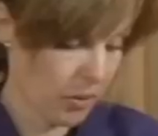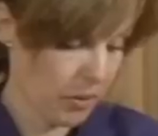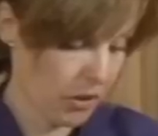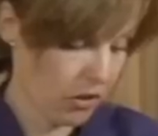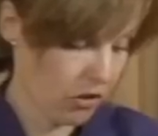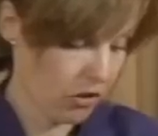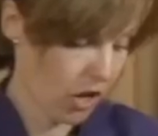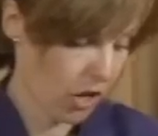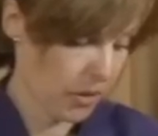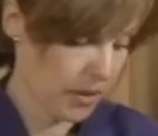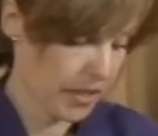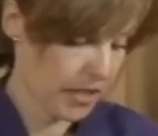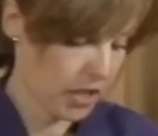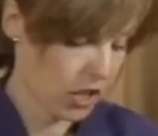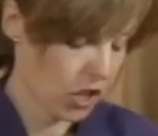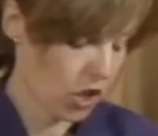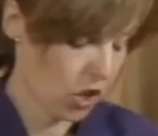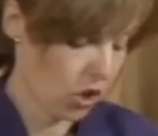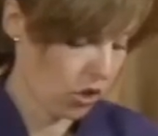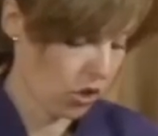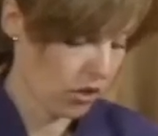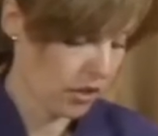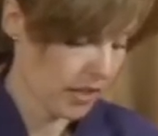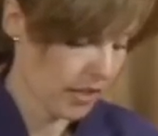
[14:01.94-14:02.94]
and grow into
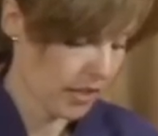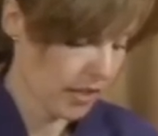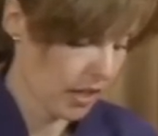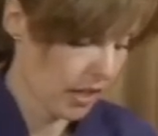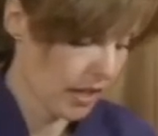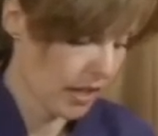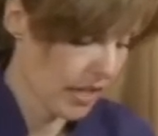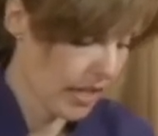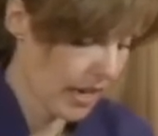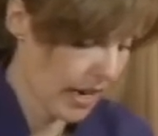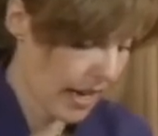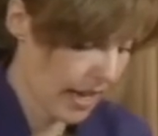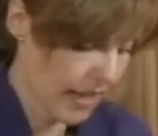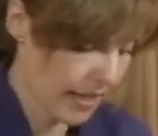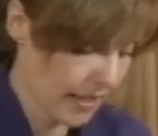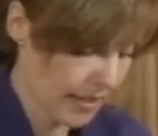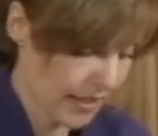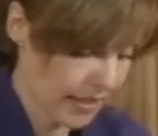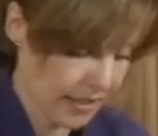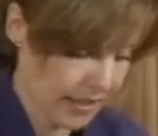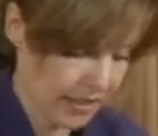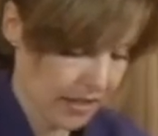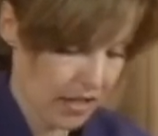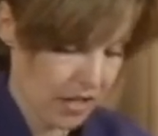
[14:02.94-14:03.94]
knots,
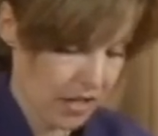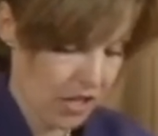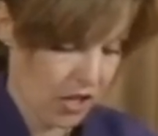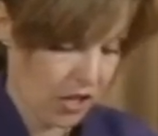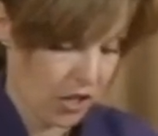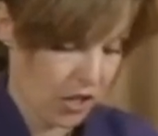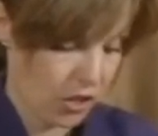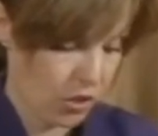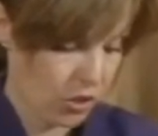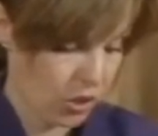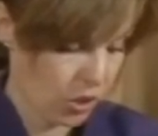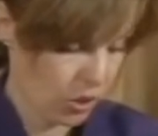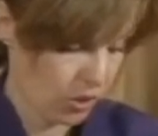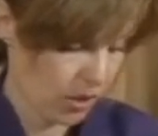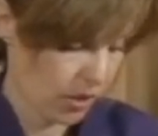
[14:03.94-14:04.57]
unless you do